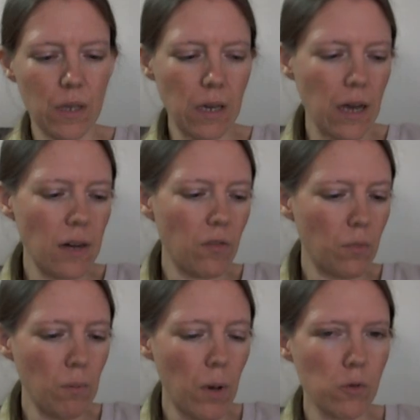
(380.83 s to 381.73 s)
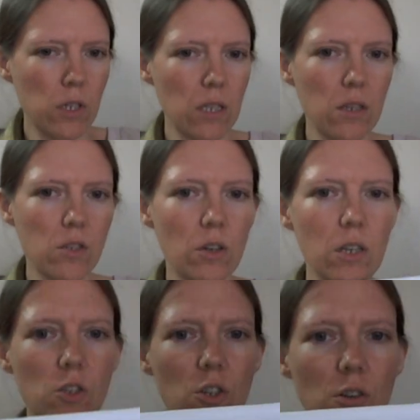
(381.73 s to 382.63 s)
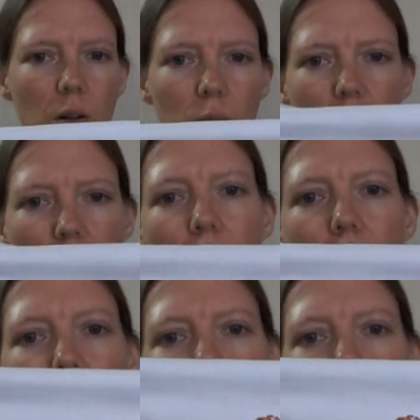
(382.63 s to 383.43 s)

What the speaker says: Again, I've been posting this on Instagram, so if you